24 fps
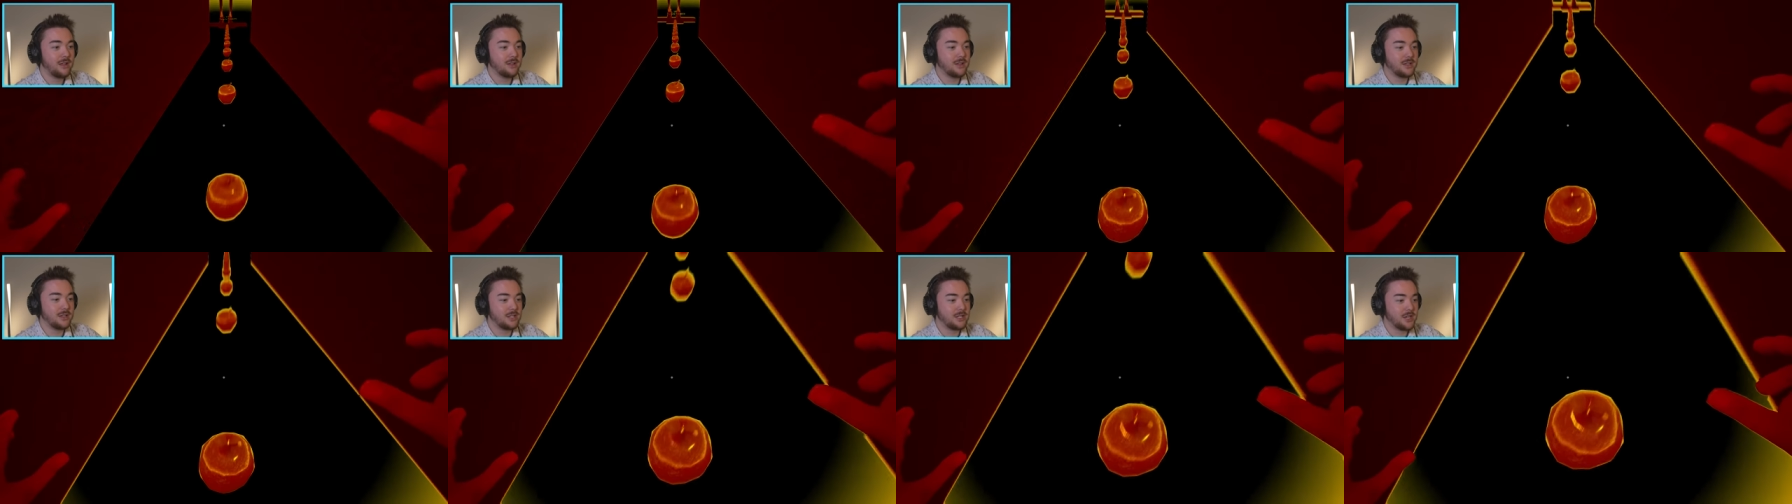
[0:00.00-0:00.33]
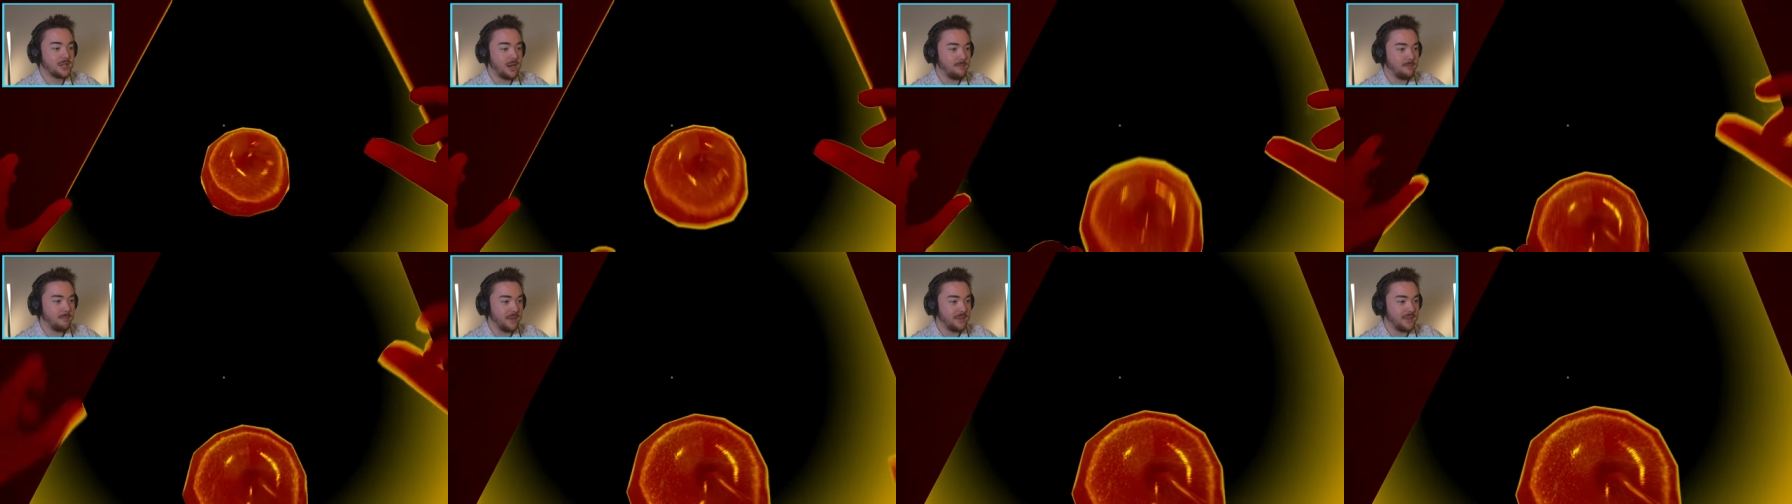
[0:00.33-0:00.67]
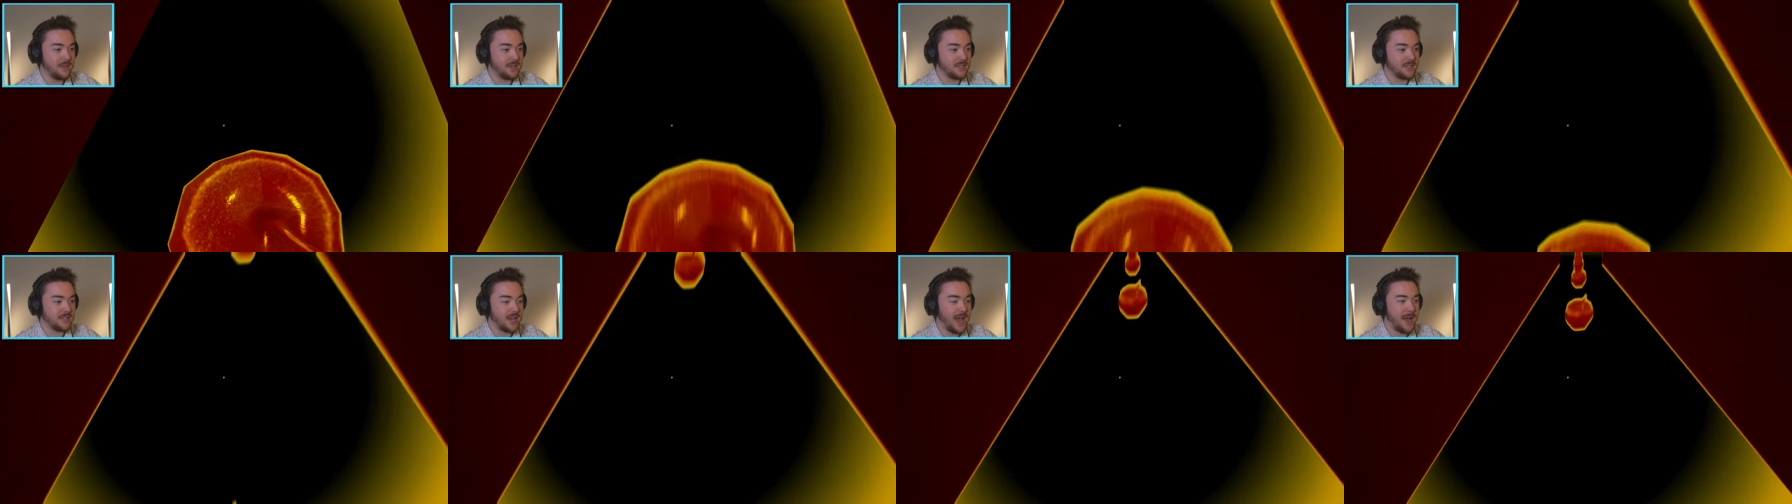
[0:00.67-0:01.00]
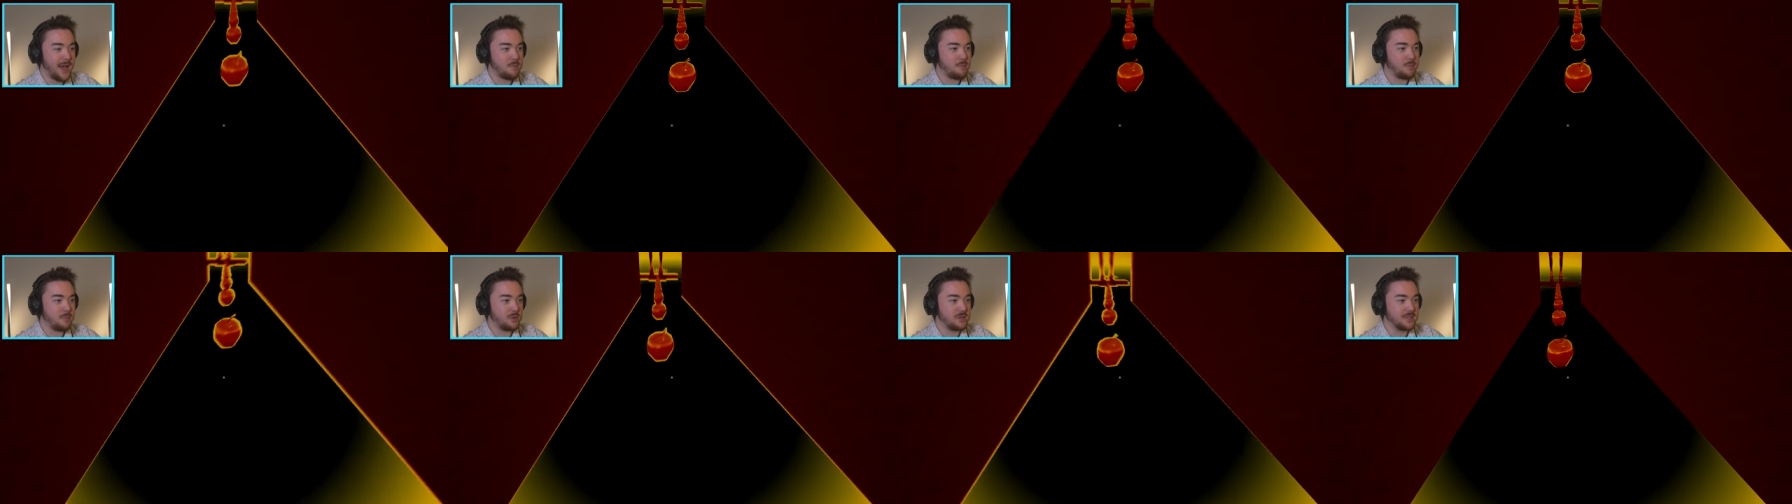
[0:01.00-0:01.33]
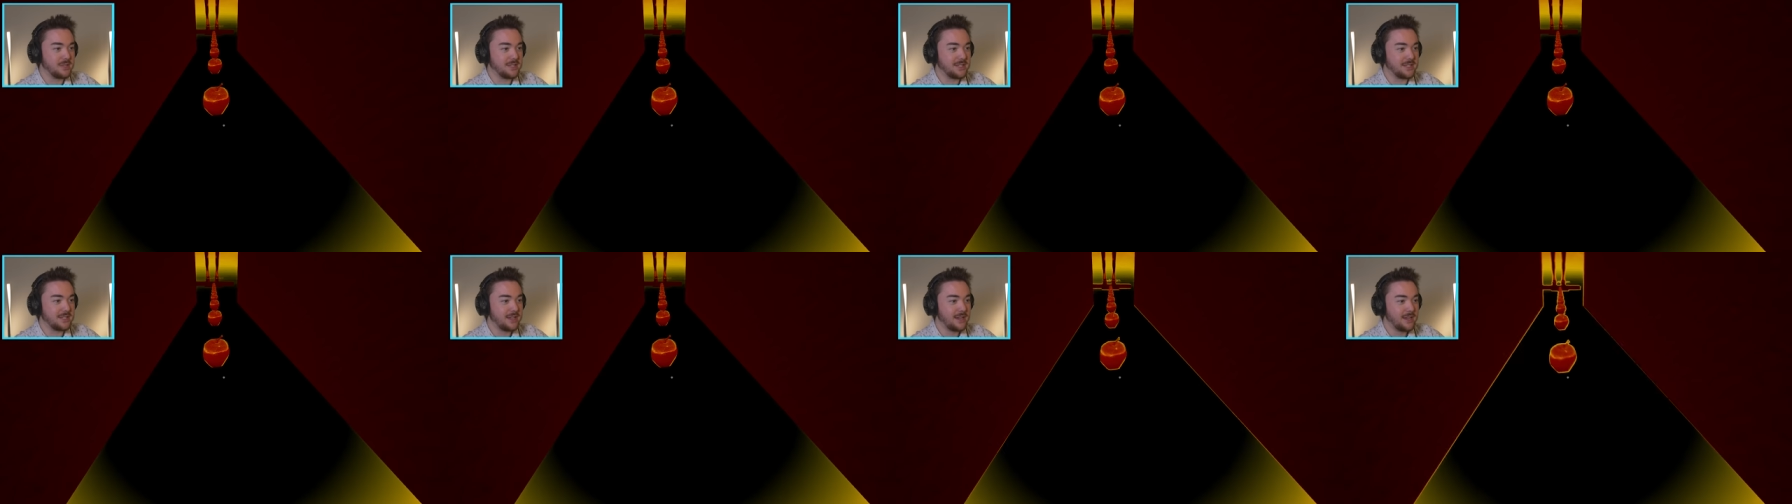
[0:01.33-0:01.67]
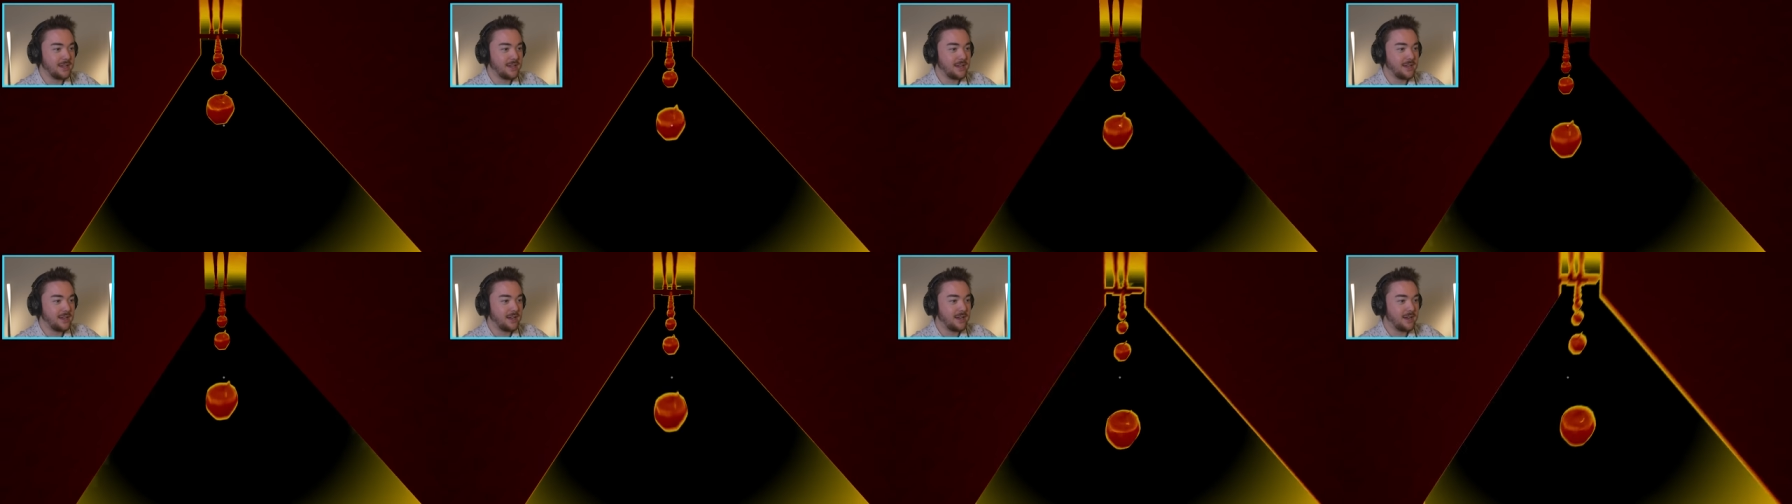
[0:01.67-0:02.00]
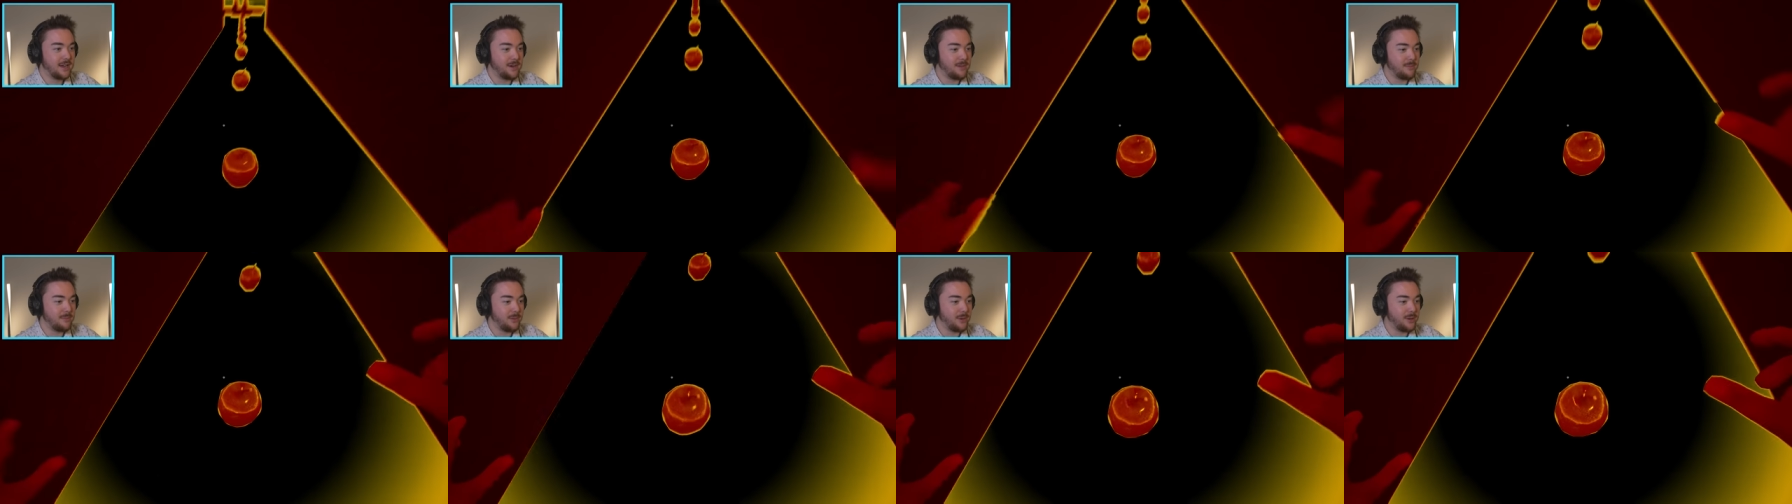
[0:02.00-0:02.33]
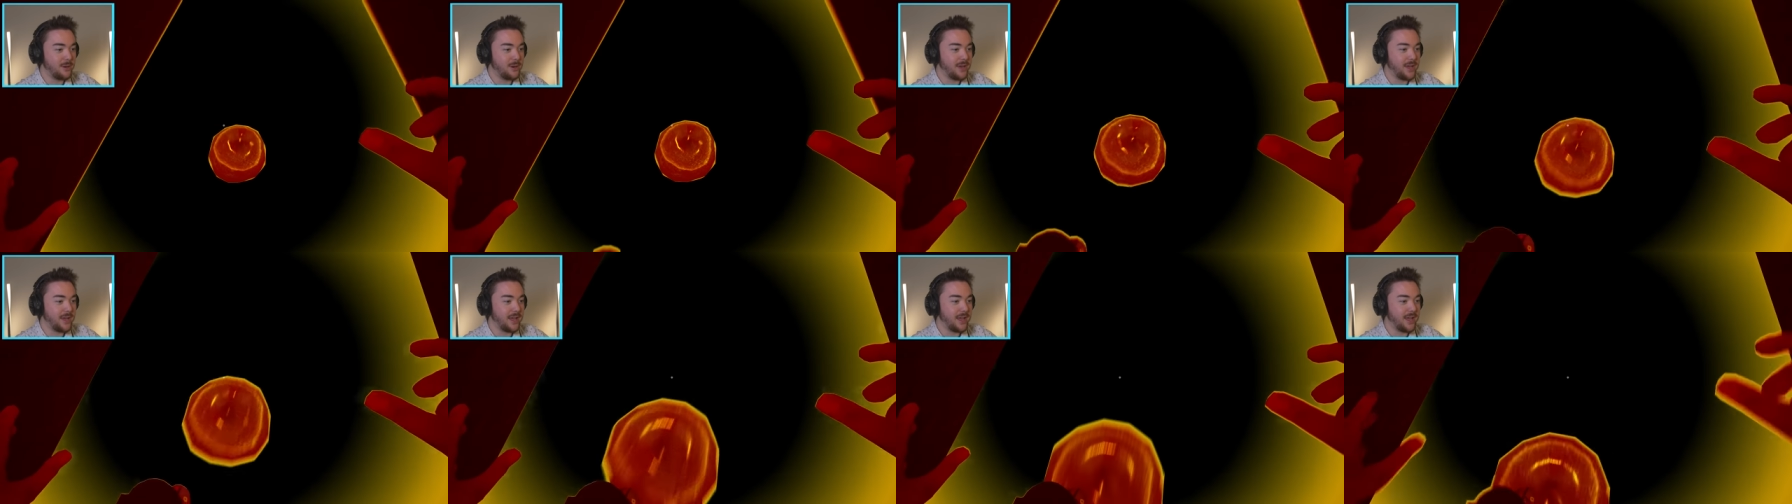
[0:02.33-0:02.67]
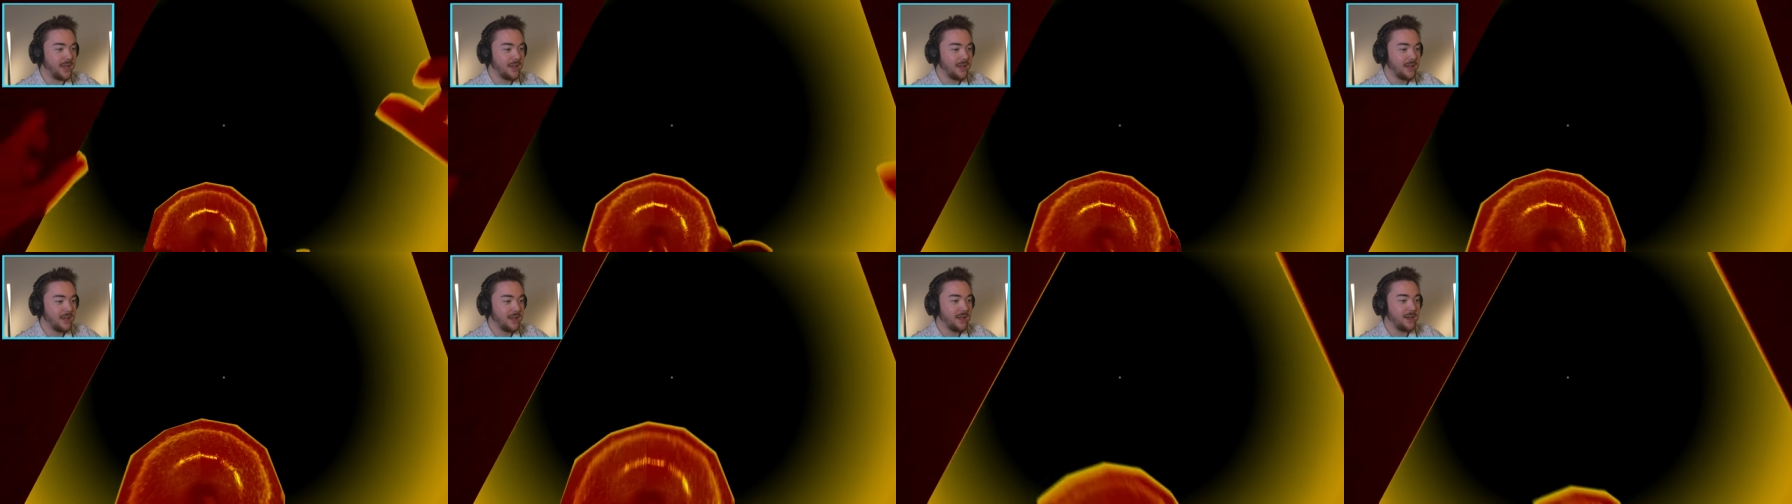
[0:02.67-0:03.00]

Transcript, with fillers: Let's jump on these apples. Oh boy,